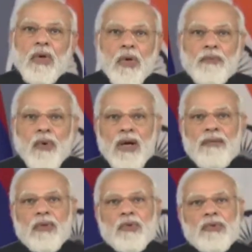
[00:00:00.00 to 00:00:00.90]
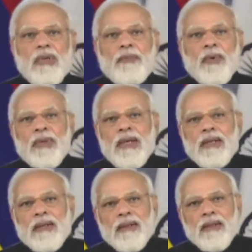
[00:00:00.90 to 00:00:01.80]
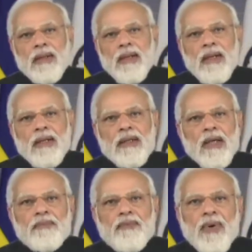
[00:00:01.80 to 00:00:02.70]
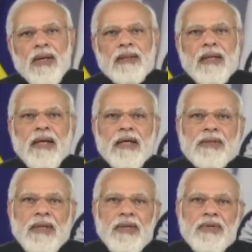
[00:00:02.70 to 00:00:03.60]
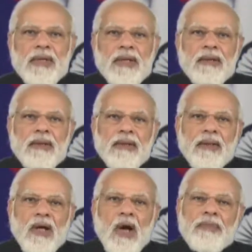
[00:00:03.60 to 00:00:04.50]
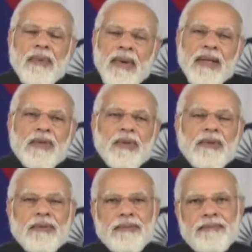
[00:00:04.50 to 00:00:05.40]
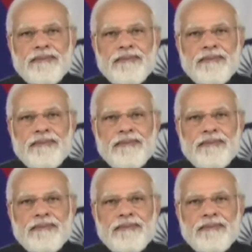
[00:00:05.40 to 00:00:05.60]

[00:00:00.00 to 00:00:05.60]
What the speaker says: we look forward to supporting the further extension of the metro.